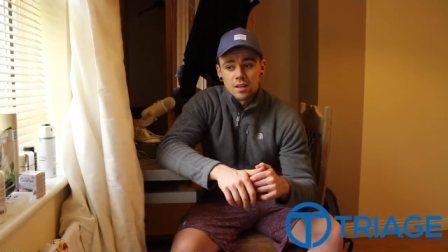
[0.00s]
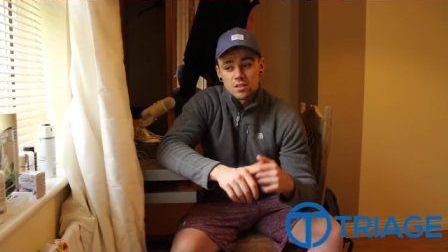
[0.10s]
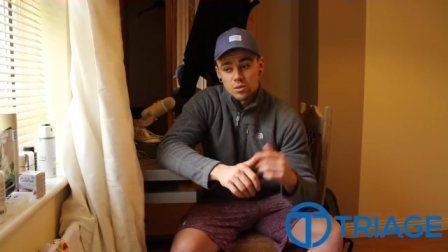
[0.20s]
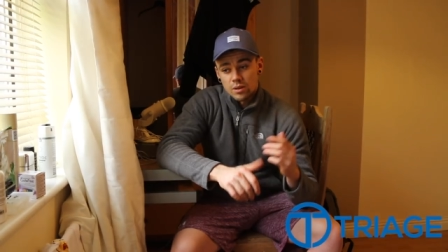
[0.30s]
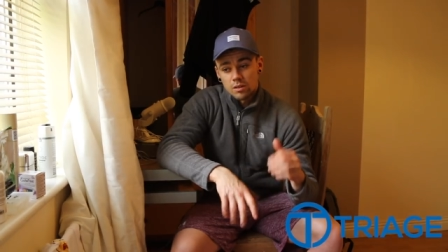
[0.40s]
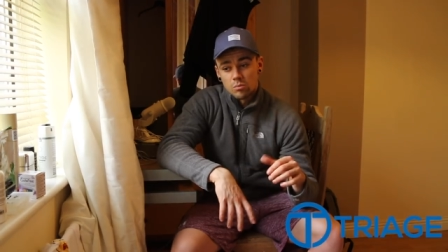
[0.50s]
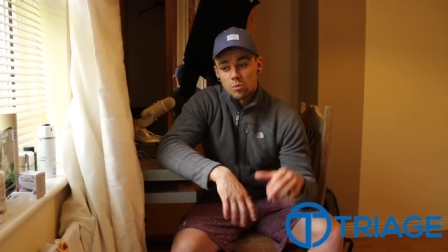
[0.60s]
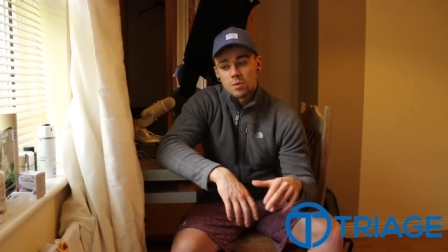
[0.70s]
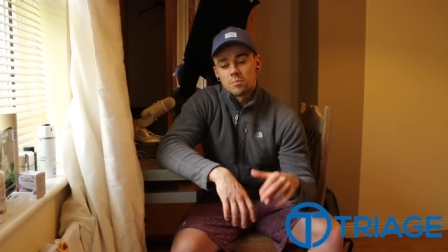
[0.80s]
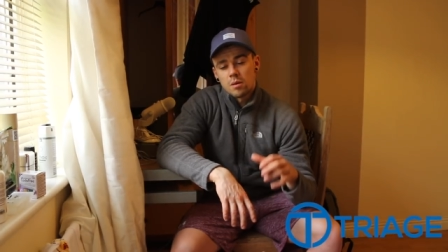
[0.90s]
So at the
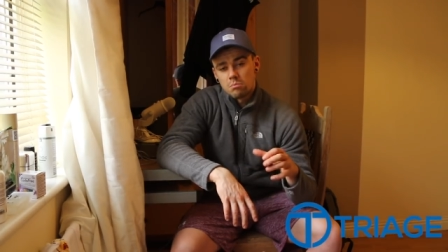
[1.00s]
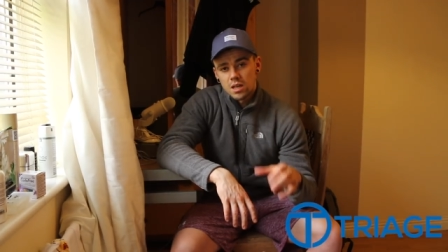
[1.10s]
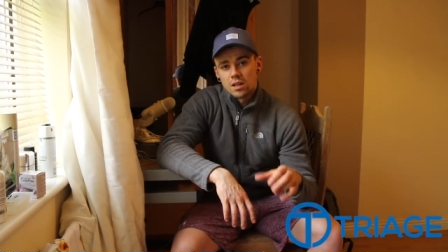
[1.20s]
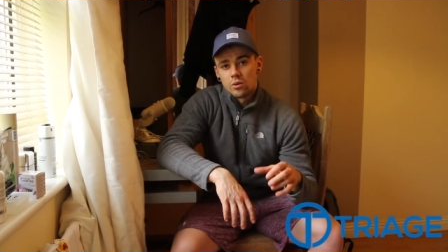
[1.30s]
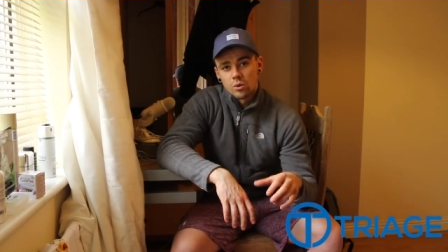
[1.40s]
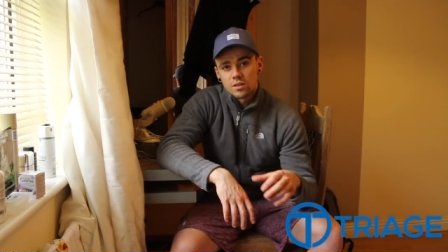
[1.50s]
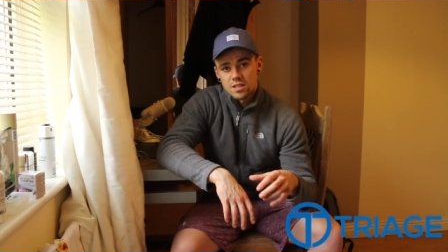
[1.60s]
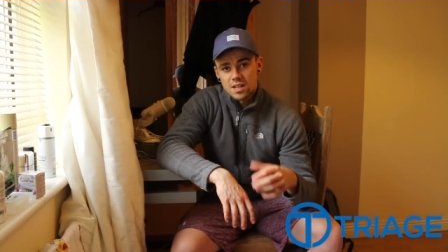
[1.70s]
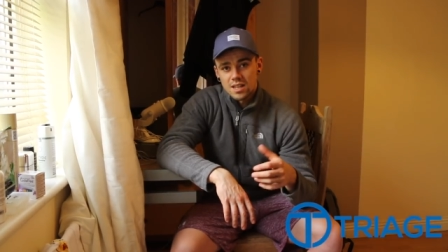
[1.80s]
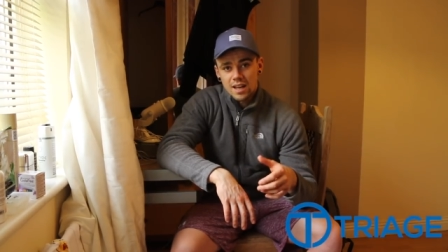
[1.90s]
moment, my big goal is
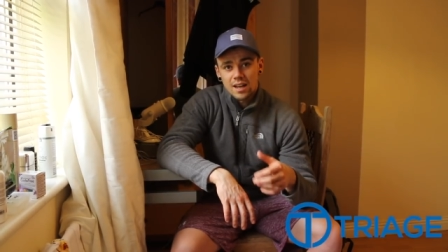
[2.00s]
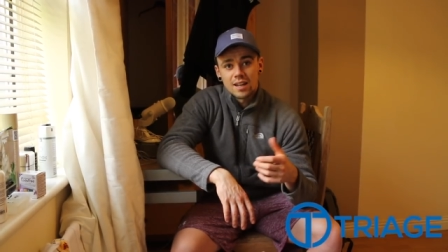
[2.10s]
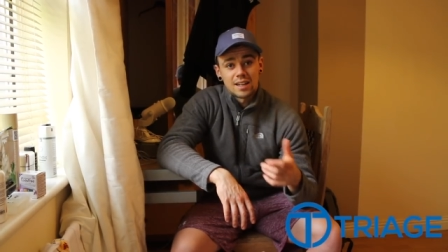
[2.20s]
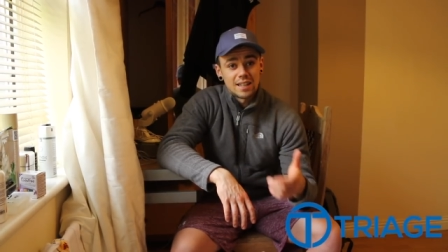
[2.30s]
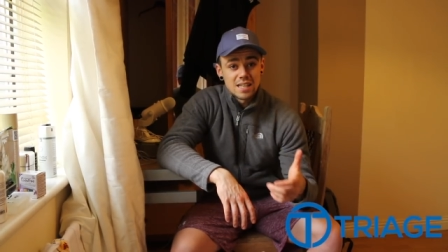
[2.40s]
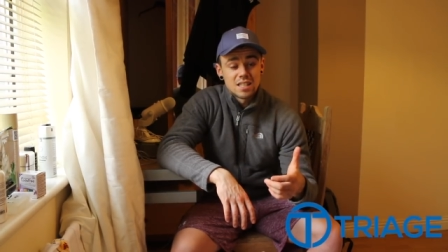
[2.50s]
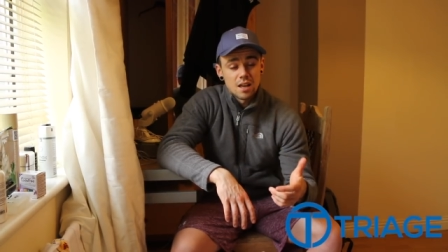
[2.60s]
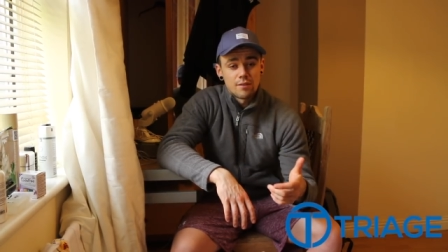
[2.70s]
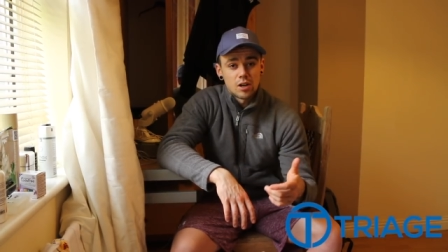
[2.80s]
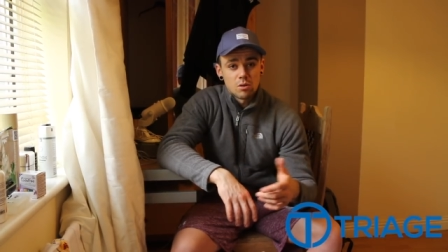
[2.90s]
to get at least
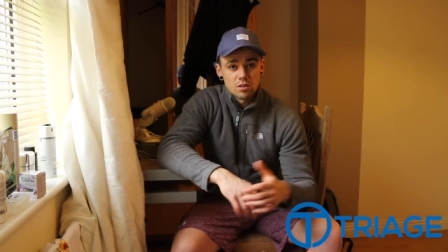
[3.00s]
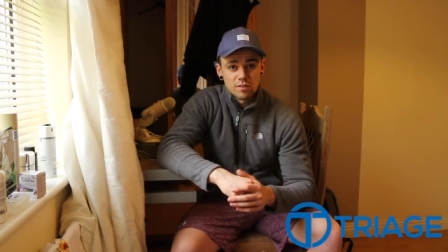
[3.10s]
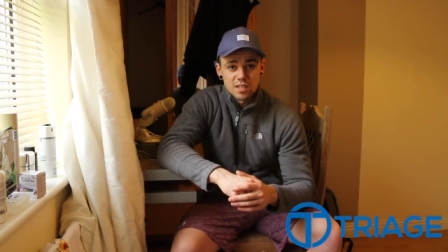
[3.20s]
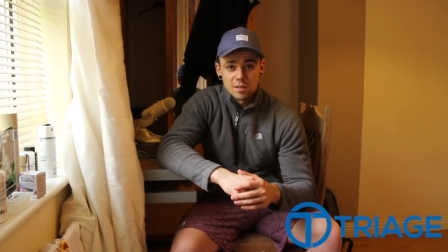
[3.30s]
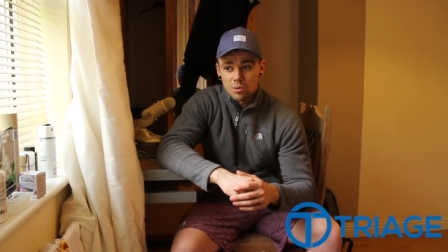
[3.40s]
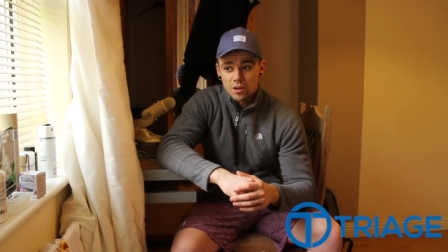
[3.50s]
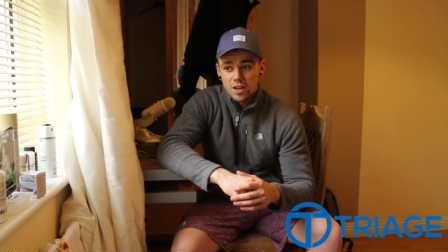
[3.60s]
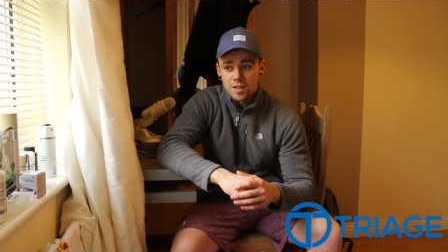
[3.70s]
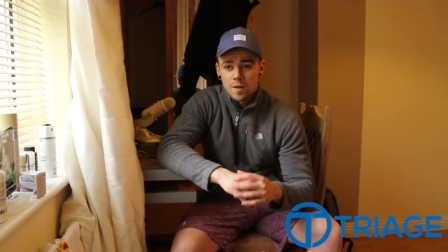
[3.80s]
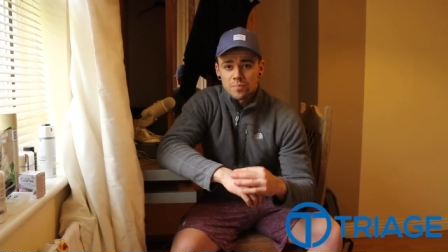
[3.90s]
seven hours of sleep per
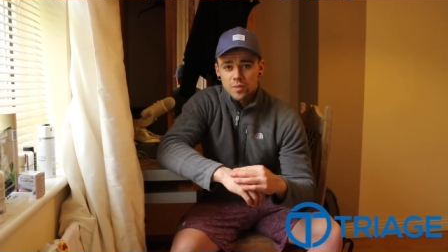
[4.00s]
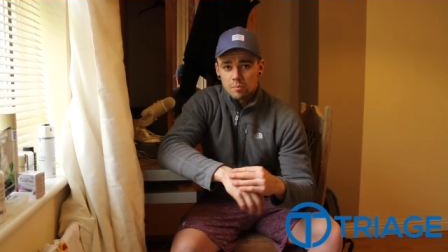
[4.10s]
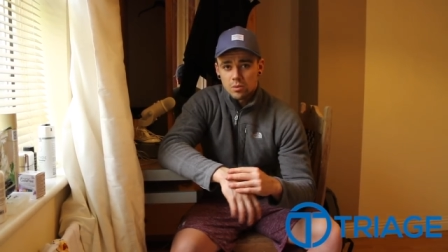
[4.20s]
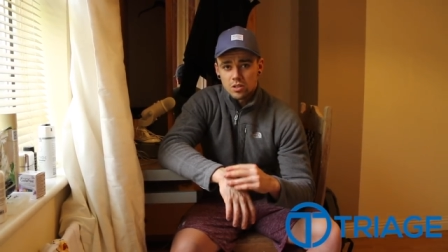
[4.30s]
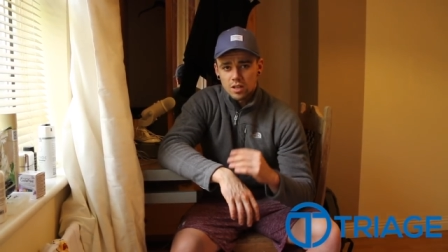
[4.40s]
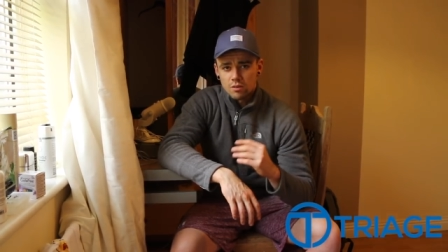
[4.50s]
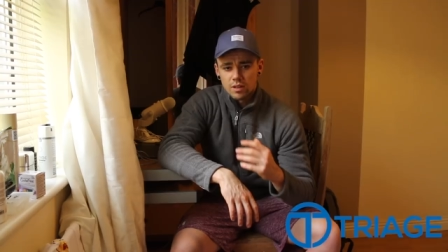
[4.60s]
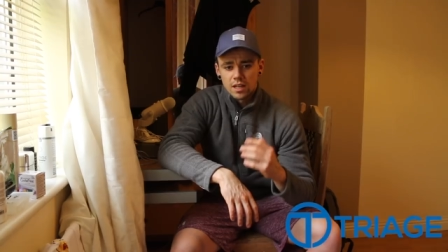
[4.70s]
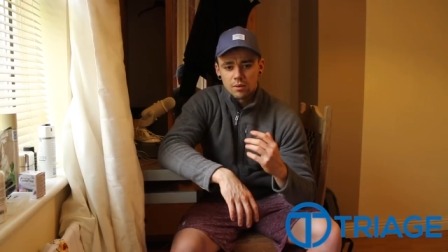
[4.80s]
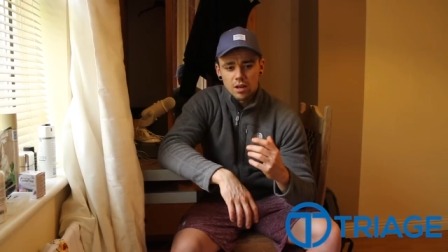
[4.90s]
night because I
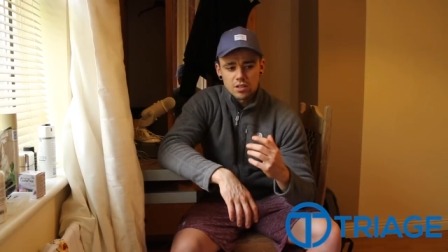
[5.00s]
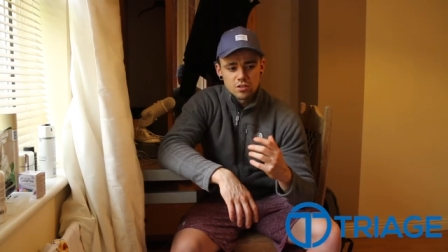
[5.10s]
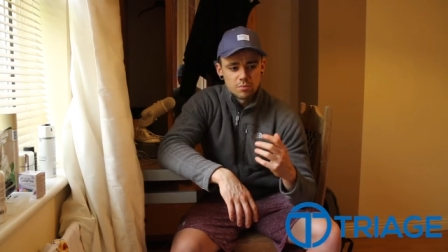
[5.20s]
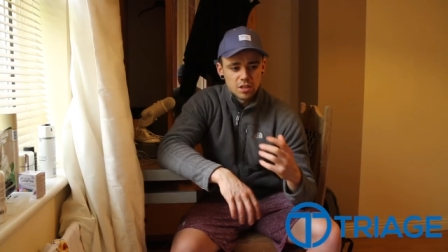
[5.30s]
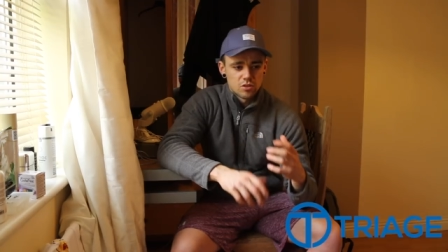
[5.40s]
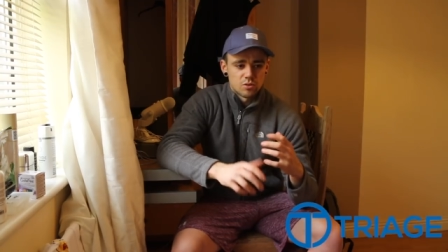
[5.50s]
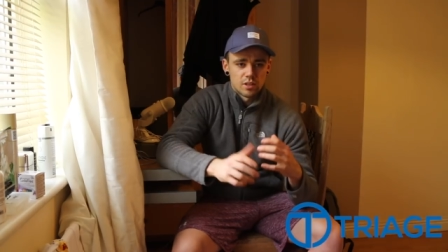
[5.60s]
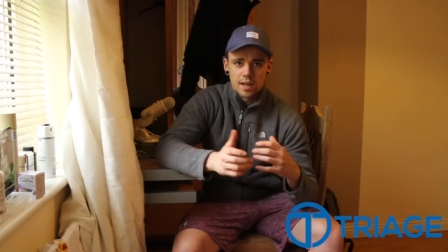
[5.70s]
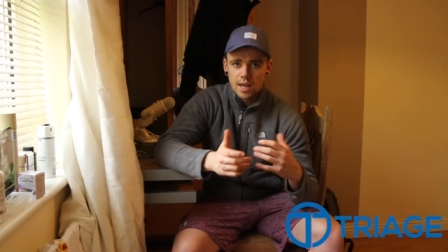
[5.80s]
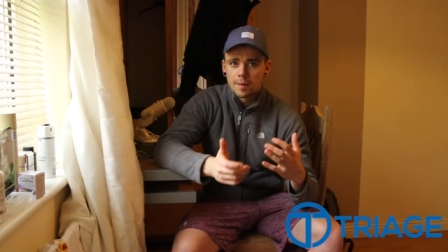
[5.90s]
really want to make sure
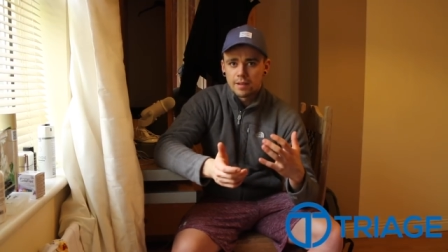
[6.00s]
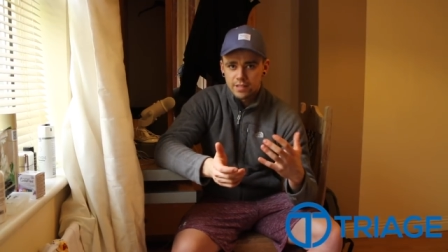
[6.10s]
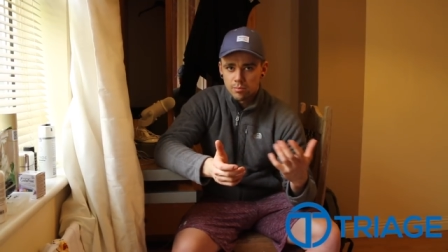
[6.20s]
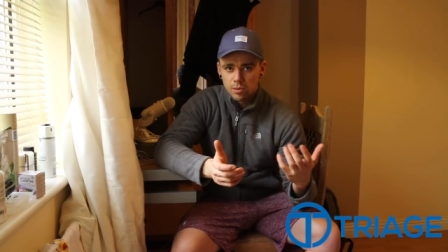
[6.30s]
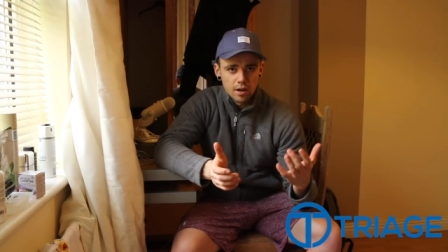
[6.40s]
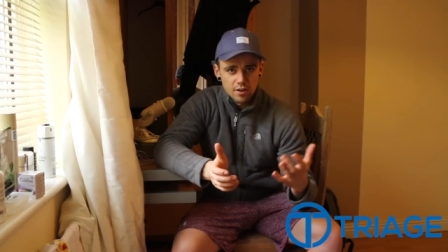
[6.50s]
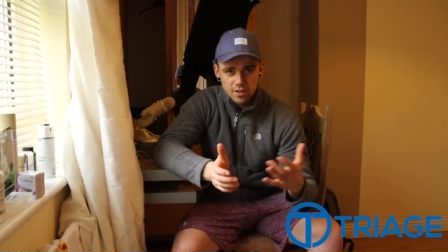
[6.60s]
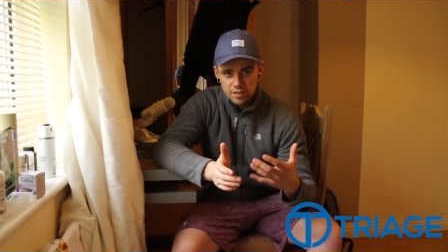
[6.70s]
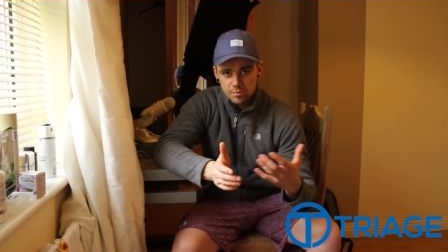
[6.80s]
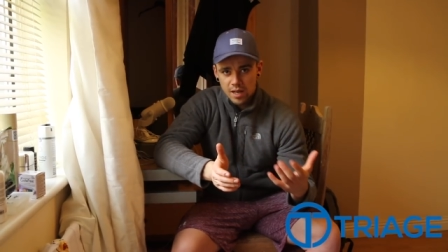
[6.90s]
that I am actually
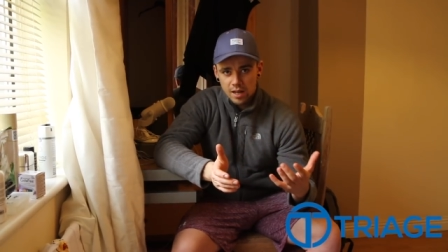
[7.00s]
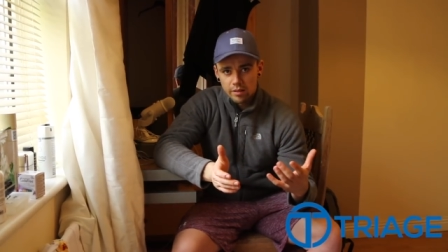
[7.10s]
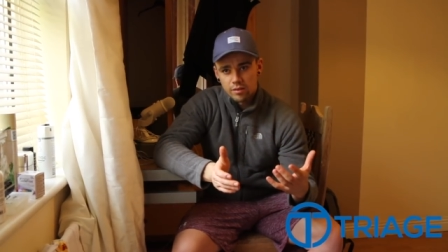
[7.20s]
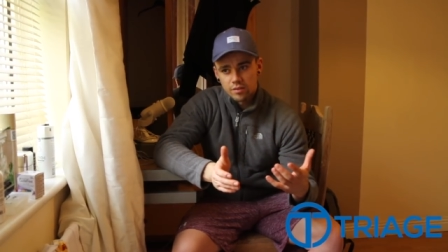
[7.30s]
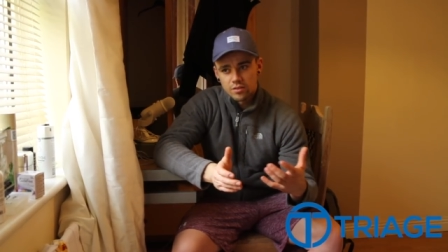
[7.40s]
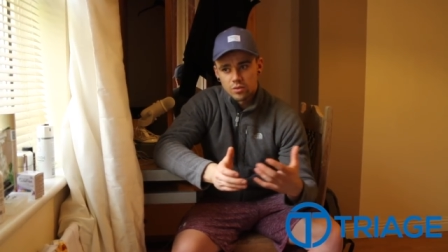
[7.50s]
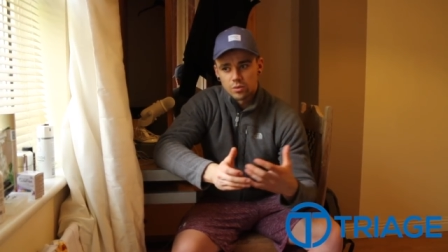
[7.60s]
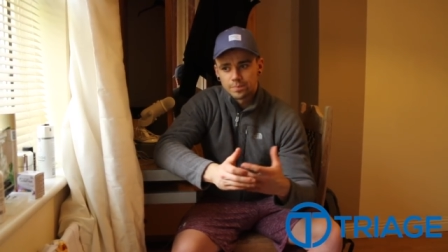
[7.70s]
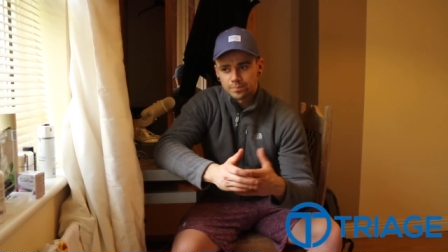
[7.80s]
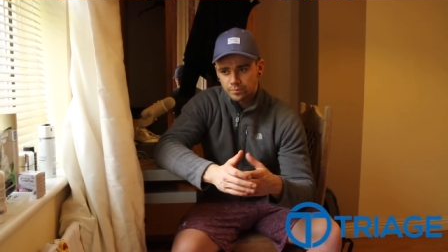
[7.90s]
prioritizing my health. So